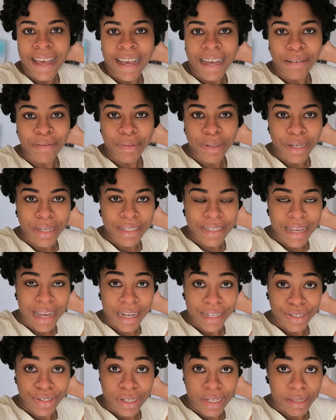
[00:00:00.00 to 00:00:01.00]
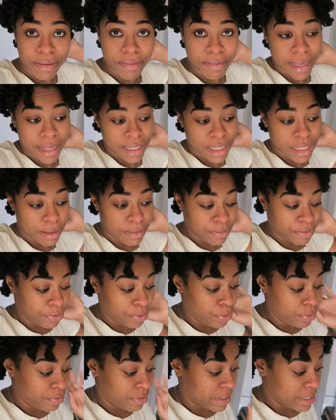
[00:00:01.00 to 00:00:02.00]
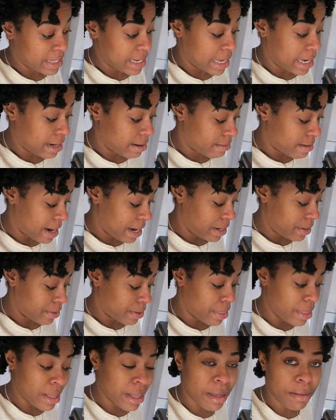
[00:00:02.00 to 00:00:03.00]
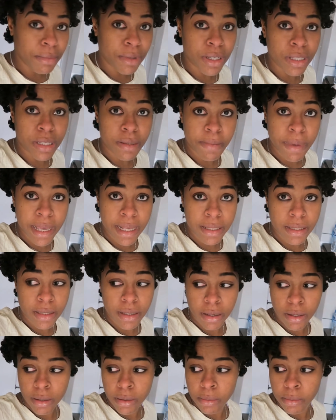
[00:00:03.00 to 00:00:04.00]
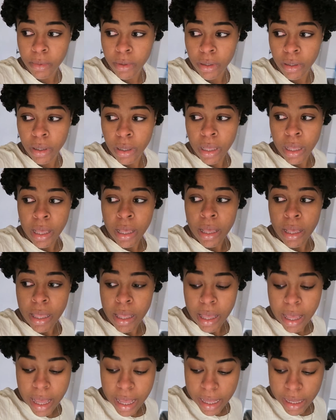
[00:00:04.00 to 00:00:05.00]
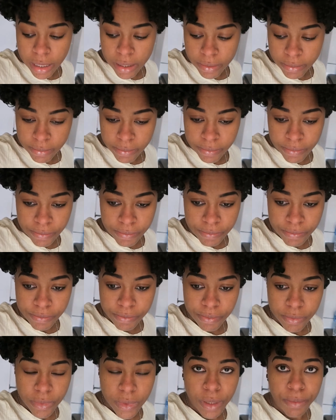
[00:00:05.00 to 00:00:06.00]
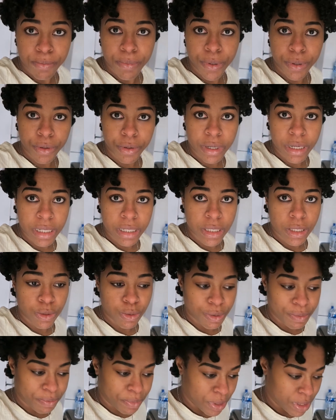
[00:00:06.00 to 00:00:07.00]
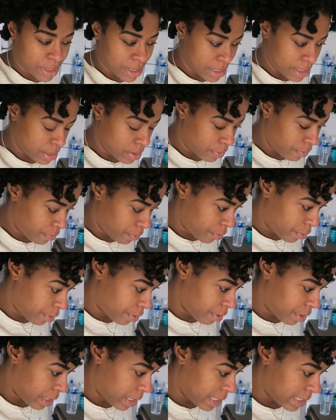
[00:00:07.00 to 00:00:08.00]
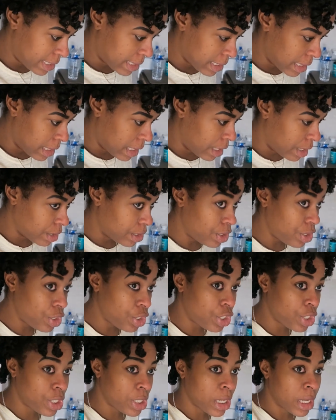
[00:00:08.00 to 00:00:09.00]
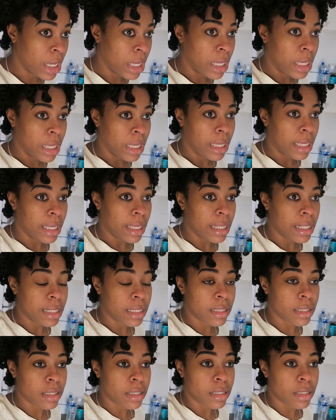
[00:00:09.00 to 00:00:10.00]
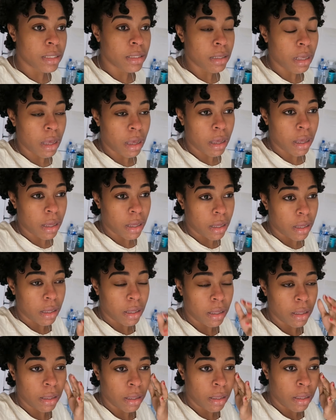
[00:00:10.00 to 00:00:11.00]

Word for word: i'm going to actually make some food for Tyler right now i think i'm going to make some um pureed sweet potato for his lunch it's uh